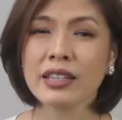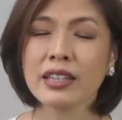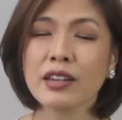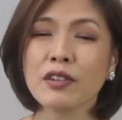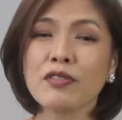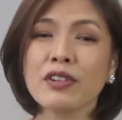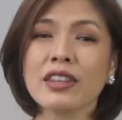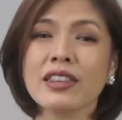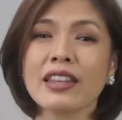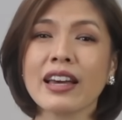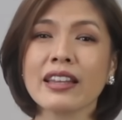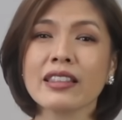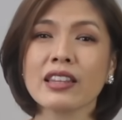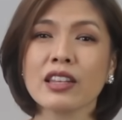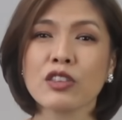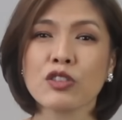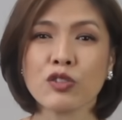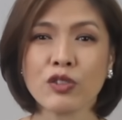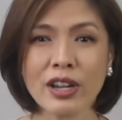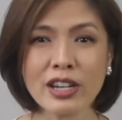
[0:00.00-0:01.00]
given that
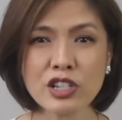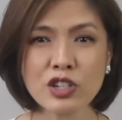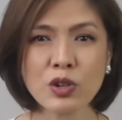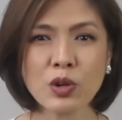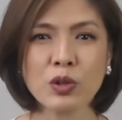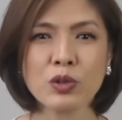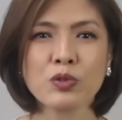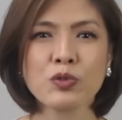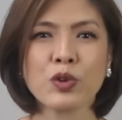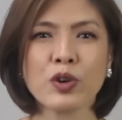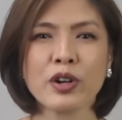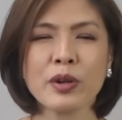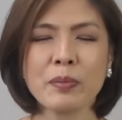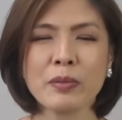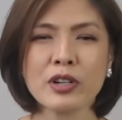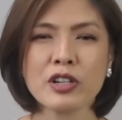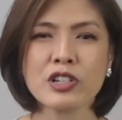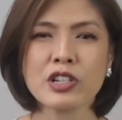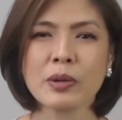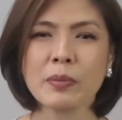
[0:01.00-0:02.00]
the threshold for
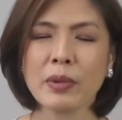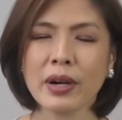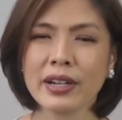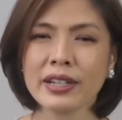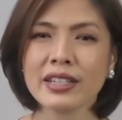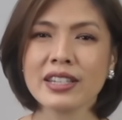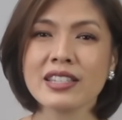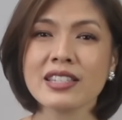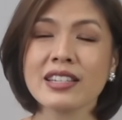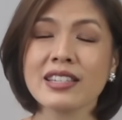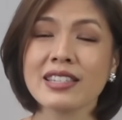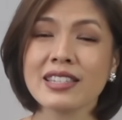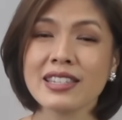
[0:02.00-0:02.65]
emerging markets is